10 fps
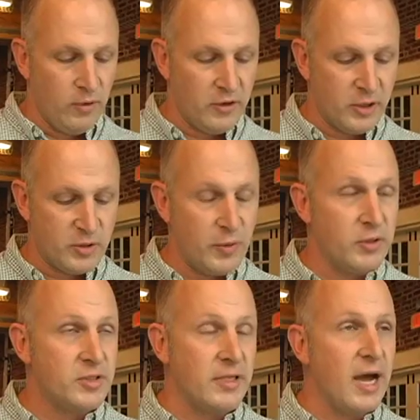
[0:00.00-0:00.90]
they're
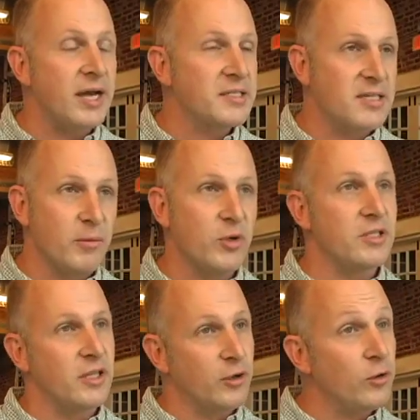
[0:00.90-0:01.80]
exposed to the hot summers
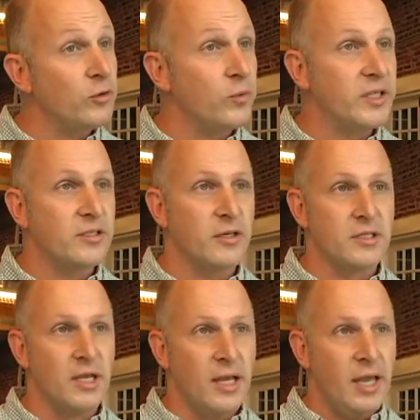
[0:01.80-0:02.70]
and the cold
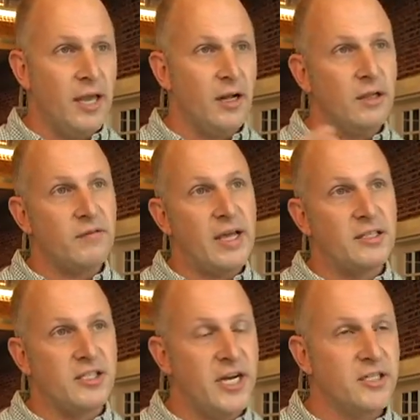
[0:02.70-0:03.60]
winters, and all of
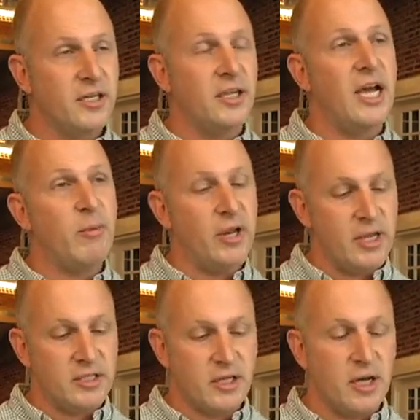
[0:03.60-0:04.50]
that change in climate
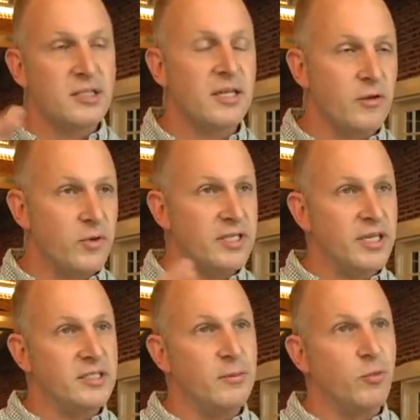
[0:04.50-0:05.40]
is causing the
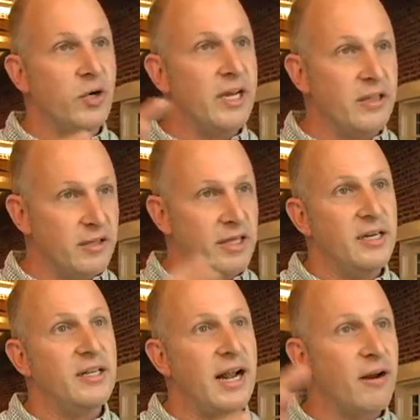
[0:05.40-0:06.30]
whiskey to breathe
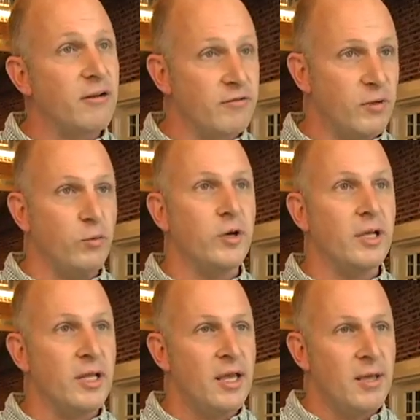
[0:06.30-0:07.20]
in and out of the
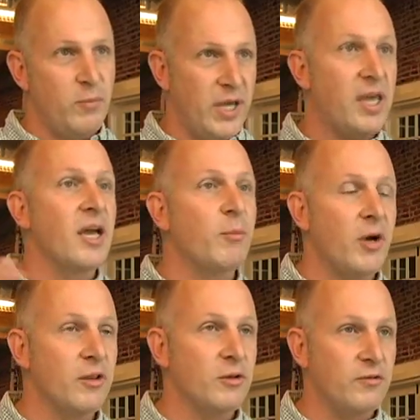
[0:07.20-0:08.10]
wood, picking up all those